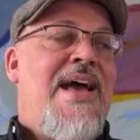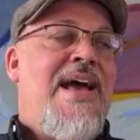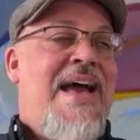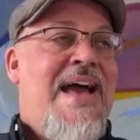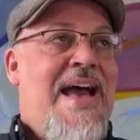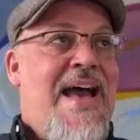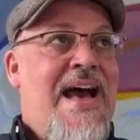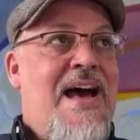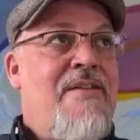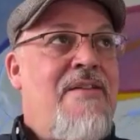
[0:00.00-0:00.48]

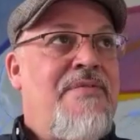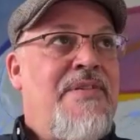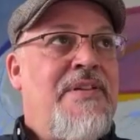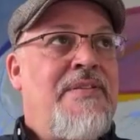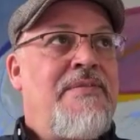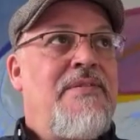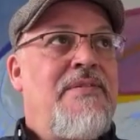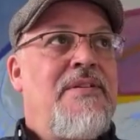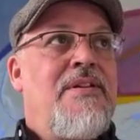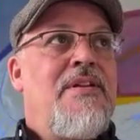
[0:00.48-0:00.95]
have
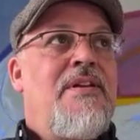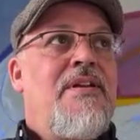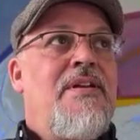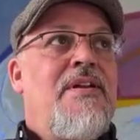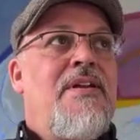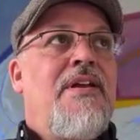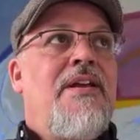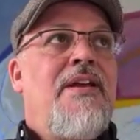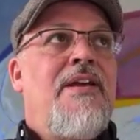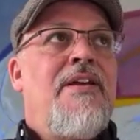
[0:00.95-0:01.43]
it
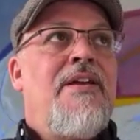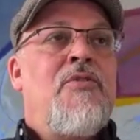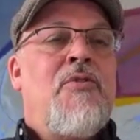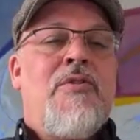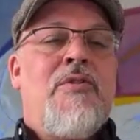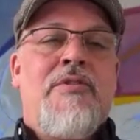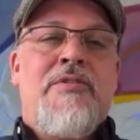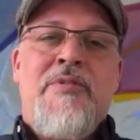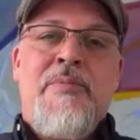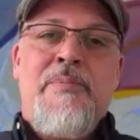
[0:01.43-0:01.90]
in
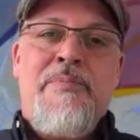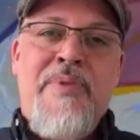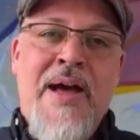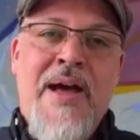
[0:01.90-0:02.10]
order to